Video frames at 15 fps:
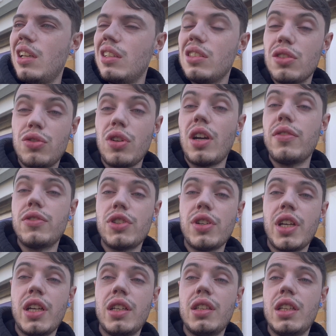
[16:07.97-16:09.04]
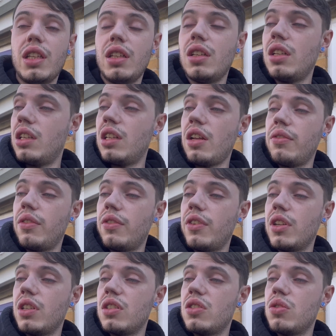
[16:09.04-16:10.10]
the drivetrain and
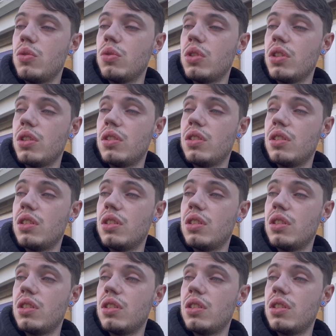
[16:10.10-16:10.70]
everything is all good,